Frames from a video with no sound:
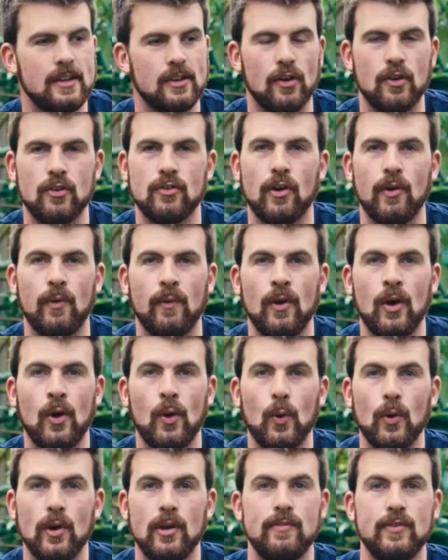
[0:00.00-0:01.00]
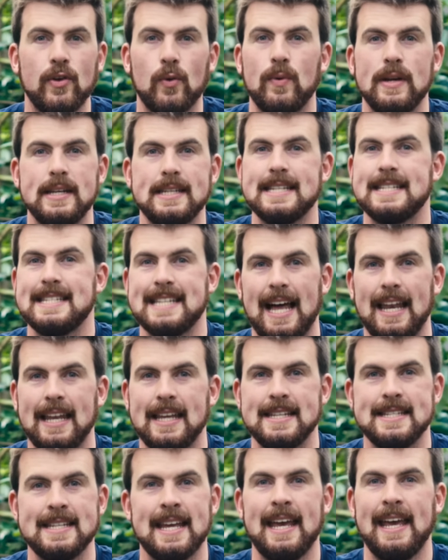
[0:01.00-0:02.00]
You can grow all of your winter
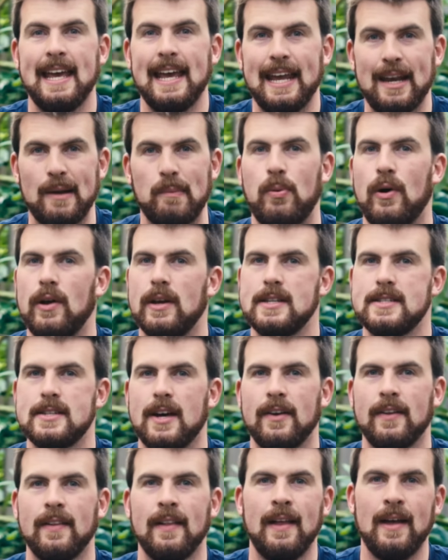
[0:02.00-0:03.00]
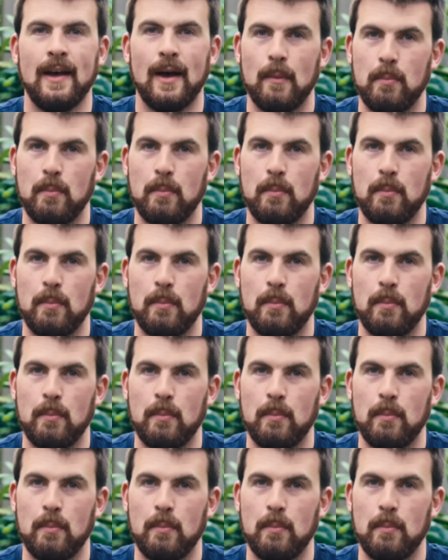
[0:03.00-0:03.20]
salads in a polytunnel.